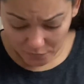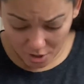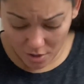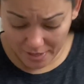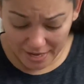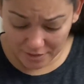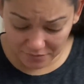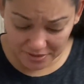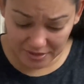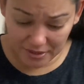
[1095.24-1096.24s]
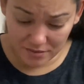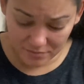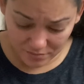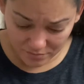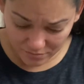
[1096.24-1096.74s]
Okay, I don't see it.
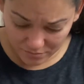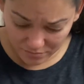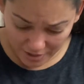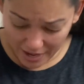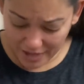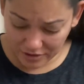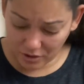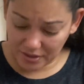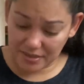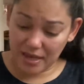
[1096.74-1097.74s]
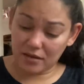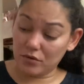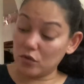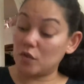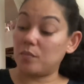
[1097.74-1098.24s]
I thought this had a
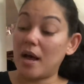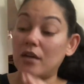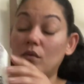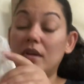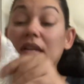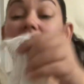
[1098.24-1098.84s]
little spot on it.